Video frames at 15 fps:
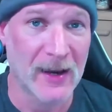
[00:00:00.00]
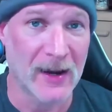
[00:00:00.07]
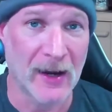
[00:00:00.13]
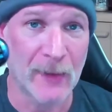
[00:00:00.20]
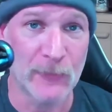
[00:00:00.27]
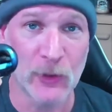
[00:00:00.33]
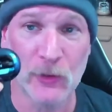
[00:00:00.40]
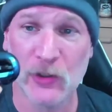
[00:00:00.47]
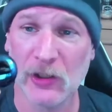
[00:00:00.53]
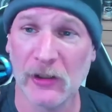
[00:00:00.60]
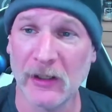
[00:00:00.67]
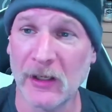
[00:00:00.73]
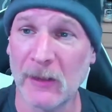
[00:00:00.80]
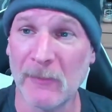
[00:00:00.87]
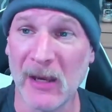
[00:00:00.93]
I'm
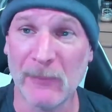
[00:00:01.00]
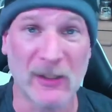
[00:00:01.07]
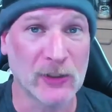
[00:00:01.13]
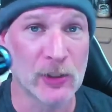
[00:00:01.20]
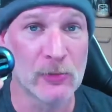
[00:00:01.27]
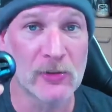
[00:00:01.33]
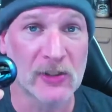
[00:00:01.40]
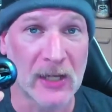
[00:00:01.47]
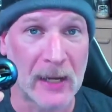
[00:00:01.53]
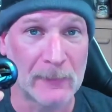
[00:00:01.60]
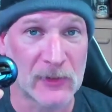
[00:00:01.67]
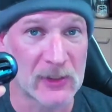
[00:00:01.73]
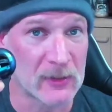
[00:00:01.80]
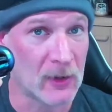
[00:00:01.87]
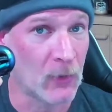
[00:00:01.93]
usually maybe 2
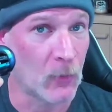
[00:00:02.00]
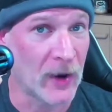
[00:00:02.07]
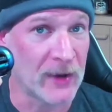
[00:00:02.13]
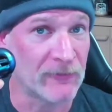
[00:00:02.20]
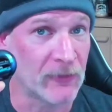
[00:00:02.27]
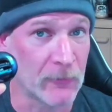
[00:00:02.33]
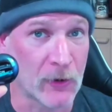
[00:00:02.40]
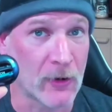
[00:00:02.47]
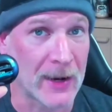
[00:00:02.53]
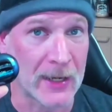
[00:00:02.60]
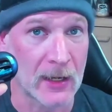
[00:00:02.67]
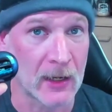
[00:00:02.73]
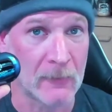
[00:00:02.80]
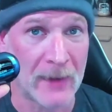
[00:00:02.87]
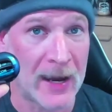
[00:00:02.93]
steps away from
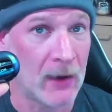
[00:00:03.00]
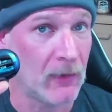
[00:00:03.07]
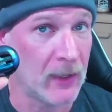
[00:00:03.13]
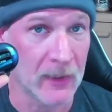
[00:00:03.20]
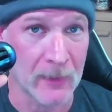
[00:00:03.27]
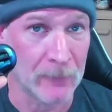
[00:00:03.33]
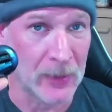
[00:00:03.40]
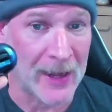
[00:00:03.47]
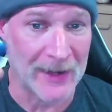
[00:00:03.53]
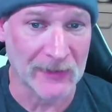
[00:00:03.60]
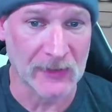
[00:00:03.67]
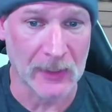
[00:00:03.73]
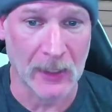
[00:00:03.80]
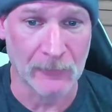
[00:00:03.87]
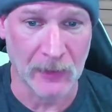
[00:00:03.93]
cranking them out, and it
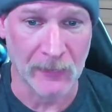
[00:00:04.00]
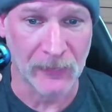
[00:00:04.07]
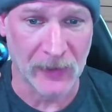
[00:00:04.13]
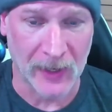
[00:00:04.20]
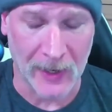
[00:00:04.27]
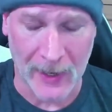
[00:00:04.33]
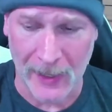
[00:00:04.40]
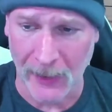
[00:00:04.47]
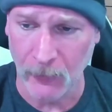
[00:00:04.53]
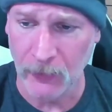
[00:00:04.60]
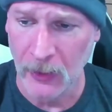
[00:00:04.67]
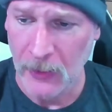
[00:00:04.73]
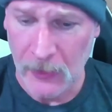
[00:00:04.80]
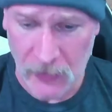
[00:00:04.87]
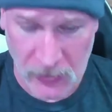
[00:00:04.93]
blocks everything out.
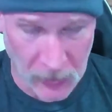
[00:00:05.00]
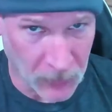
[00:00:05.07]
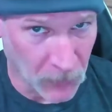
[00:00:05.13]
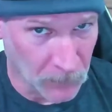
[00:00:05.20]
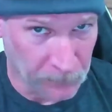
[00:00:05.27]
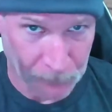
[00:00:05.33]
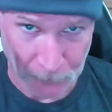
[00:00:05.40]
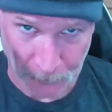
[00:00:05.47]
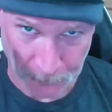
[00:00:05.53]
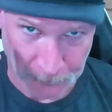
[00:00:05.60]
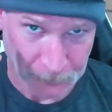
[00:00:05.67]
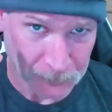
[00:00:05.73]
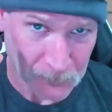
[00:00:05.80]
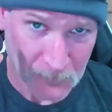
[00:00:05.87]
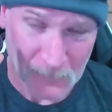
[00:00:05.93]
So,
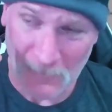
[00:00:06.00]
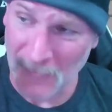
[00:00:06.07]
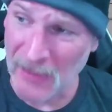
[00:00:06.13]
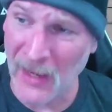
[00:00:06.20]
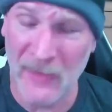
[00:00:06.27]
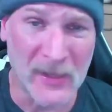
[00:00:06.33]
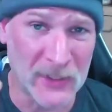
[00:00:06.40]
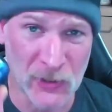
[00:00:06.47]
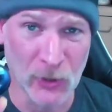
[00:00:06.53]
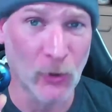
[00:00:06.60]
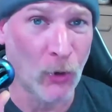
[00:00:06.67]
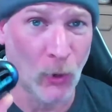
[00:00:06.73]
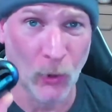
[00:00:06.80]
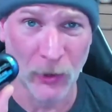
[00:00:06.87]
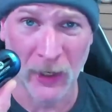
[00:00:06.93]
and they do
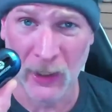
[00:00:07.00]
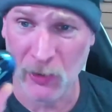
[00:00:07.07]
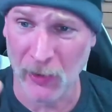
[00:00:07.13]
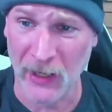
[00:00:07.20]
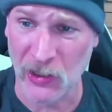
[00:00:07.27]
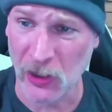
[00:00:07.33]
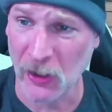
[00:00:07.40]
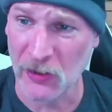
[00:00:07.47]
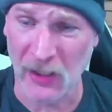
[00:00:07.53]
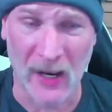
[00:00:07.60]
hold a great charge.